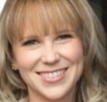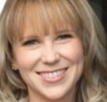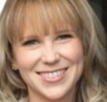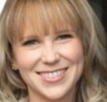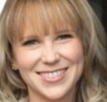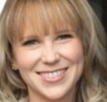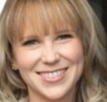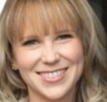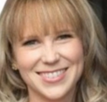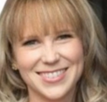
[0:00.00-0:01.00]

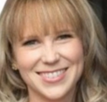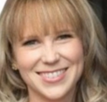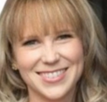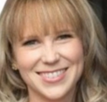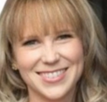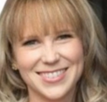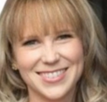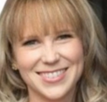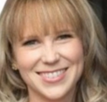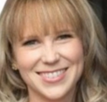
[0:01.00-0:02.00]

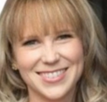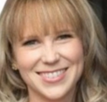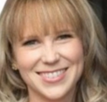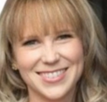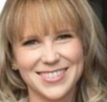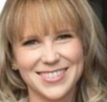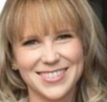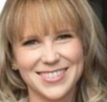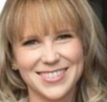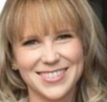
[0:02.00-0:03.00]

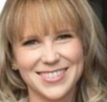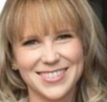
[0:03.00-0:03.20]
This is a still picture; no speech is visible.